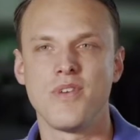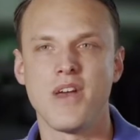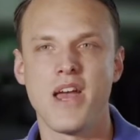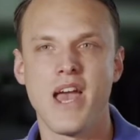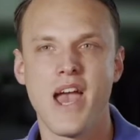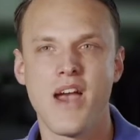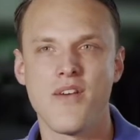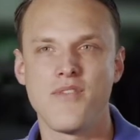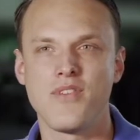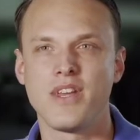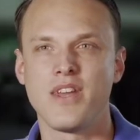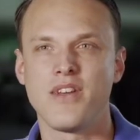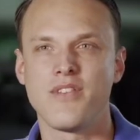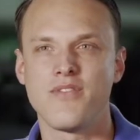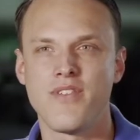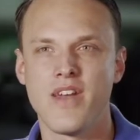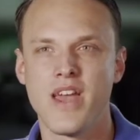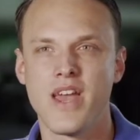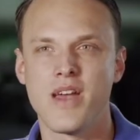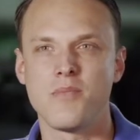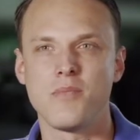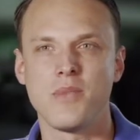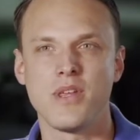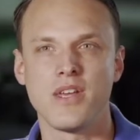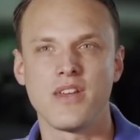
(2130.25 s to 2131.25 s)
having a
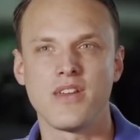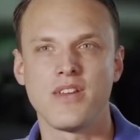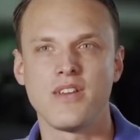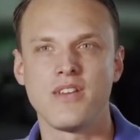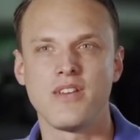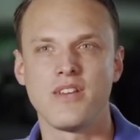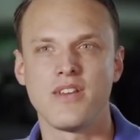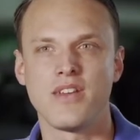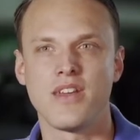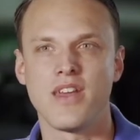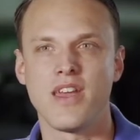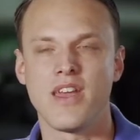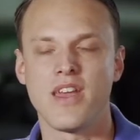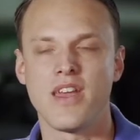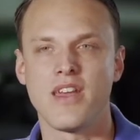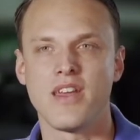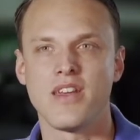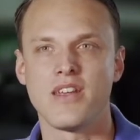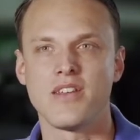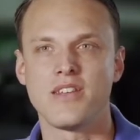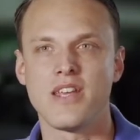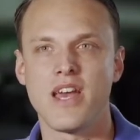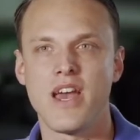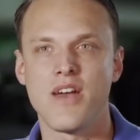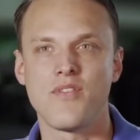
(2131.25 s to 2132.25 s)
family
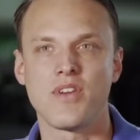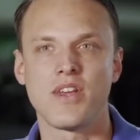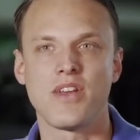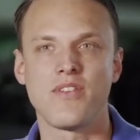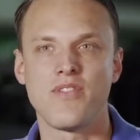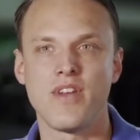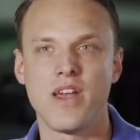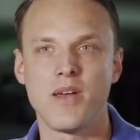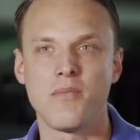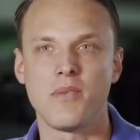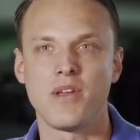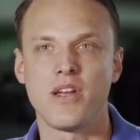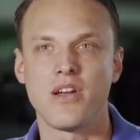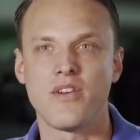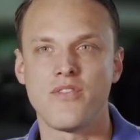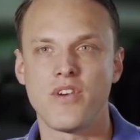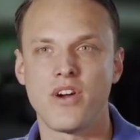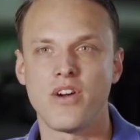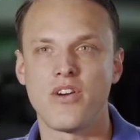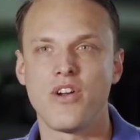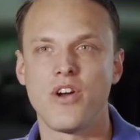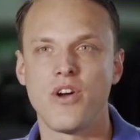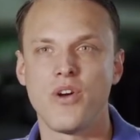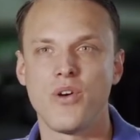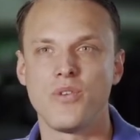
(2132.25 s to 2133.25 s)
and having a family of
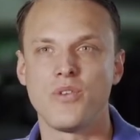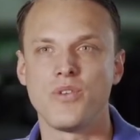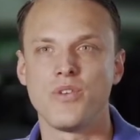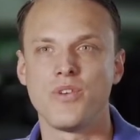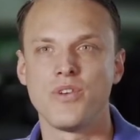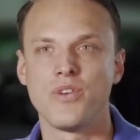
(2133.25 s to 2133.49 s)
our own.